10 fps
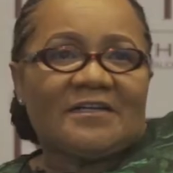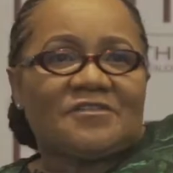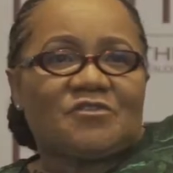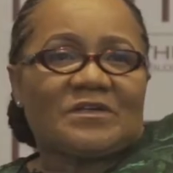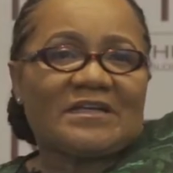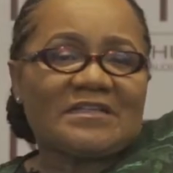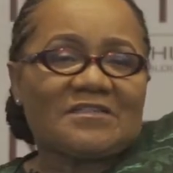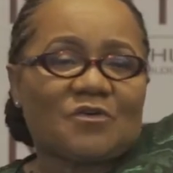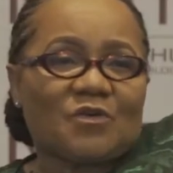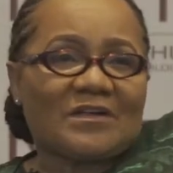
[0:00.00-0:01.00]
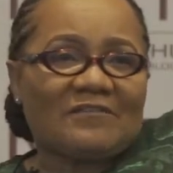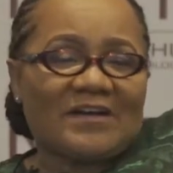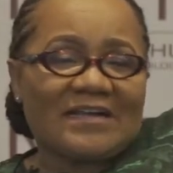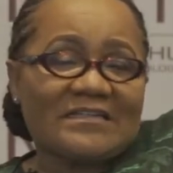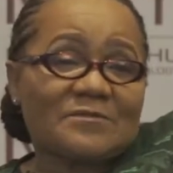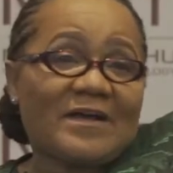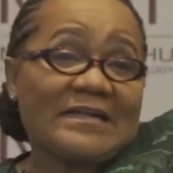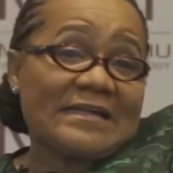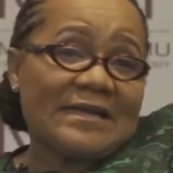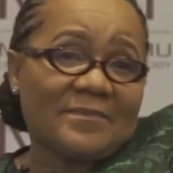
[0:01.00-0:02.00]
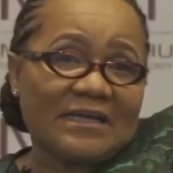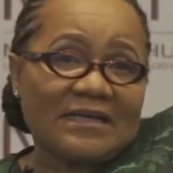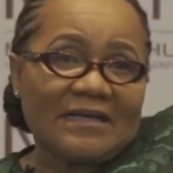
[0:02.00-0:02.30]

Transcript: During this coronavirus pandemic,